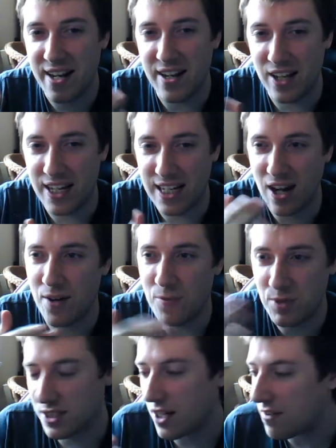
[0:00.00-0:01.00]
like, I
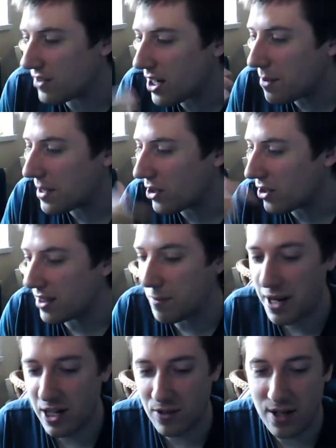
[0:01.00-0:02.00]
was kind of been looking in the
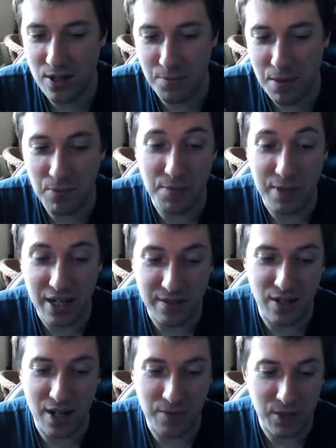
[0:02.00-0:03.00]
background, people have been,
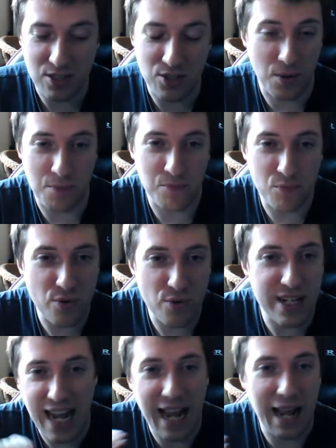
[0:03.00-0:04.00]
and so I'm pretty
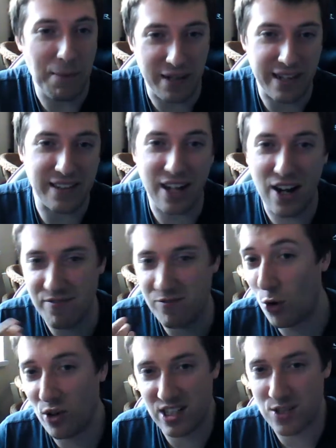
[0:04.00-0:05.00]
happy that I've
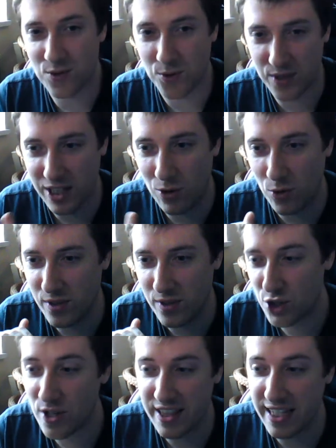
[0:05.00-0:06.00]
not installed it or
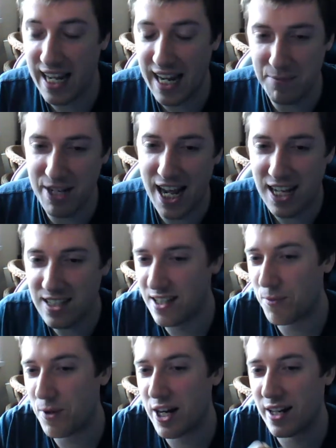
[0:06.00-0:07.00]
tried the game yet. That
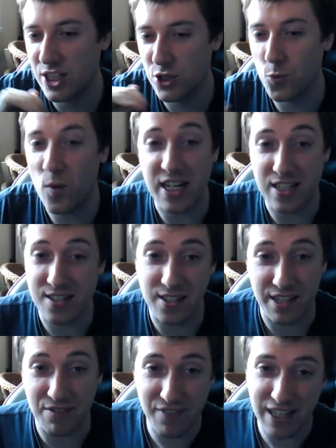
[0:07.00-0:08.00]
way I can just wait until they
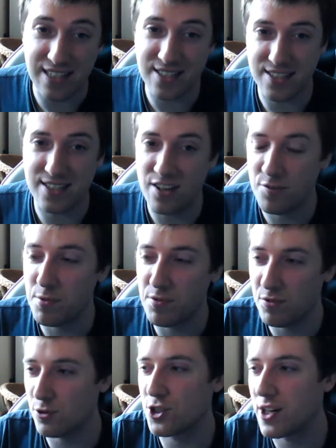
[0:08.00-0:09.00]
fix the stuff
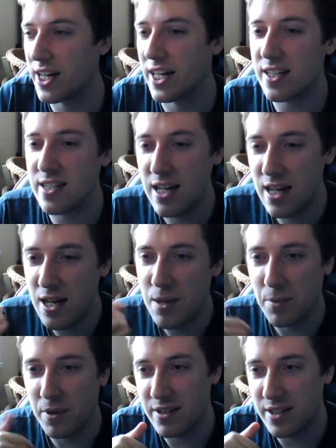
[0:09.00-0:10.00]
before trying it.
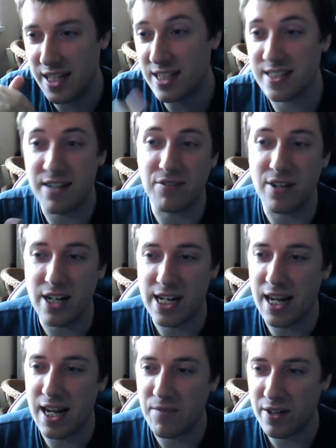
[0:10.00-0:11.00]
But it is definitely a
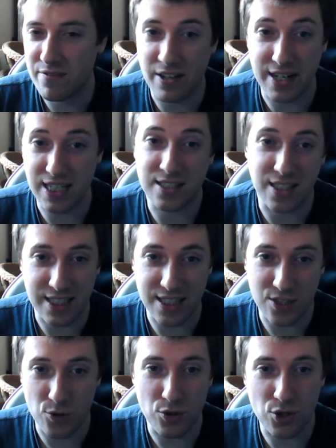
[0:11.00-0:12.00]
game that I'm very excited
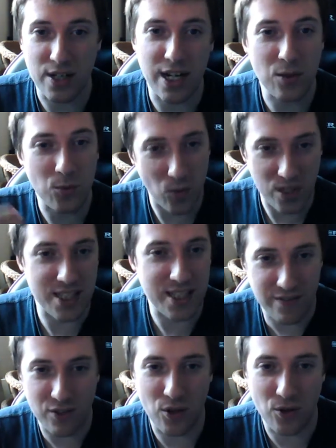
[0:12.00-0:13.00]
to try out once
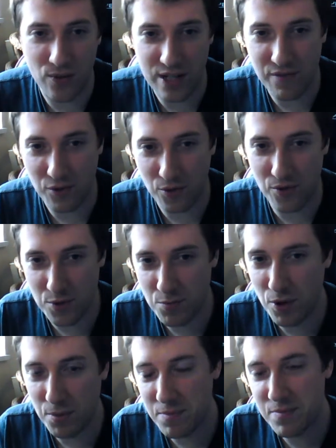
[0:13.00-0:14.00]
they've got rid of all those
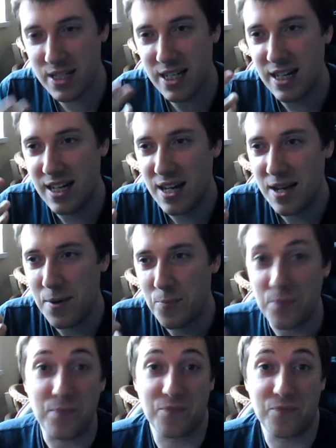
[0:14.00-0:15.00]
problems.
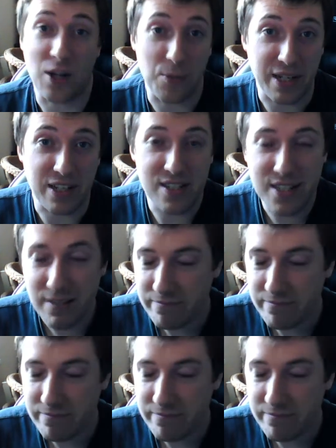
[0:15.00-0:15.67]
That would be nice.